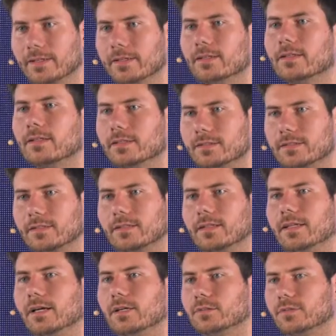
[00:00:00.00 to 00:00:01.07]

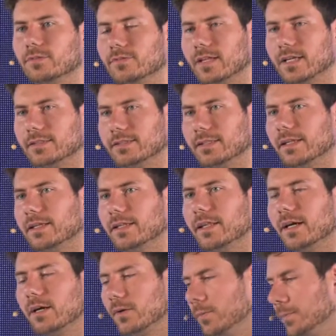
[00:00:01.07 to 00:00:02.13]
literally out of nothing, and
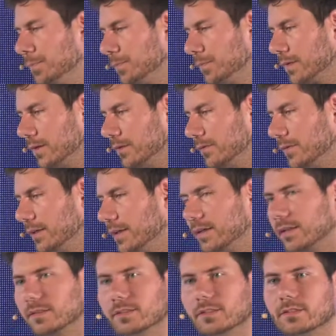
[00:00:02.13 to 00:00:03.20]
now we
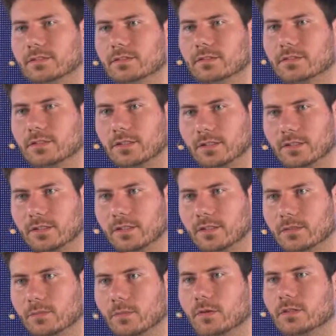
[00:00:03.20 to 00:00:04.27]
are the third
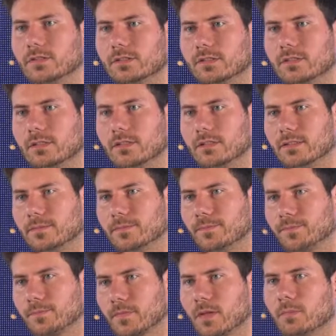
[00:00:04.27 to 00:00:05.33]
most
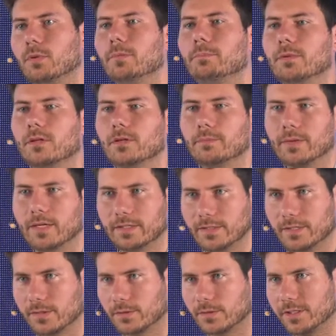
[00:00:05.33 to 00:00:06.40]
popular
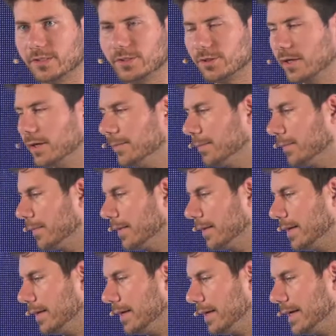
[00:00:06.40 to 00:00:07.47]
party in Croatia.
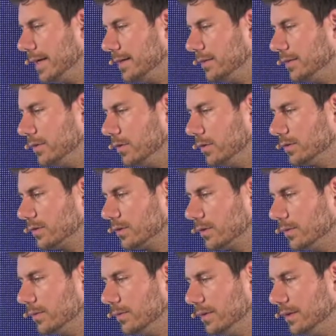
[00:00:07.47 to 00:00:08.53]
And
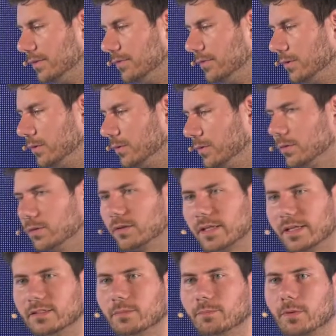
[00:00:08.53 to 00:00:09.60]
also, if you look
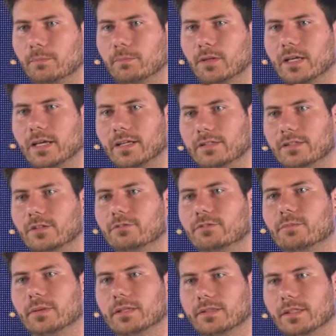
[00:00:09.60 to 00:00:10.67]
at the popularity of a
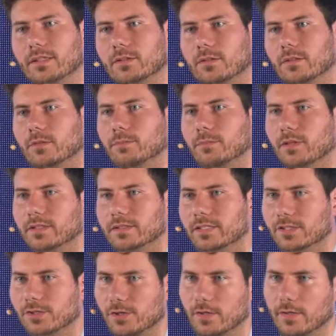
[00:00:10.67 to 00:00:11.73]
particular
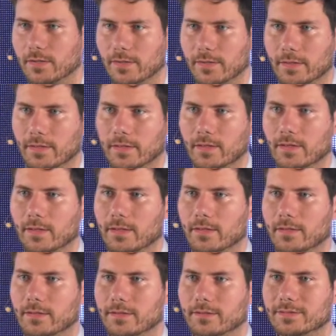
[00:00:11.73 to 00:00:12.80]
politician,
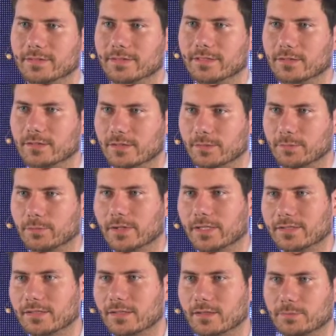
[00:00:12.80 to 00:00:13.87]
there is a
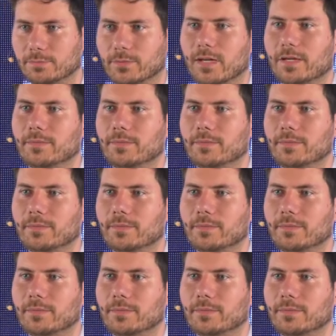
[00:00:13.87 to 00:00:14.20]
president, prime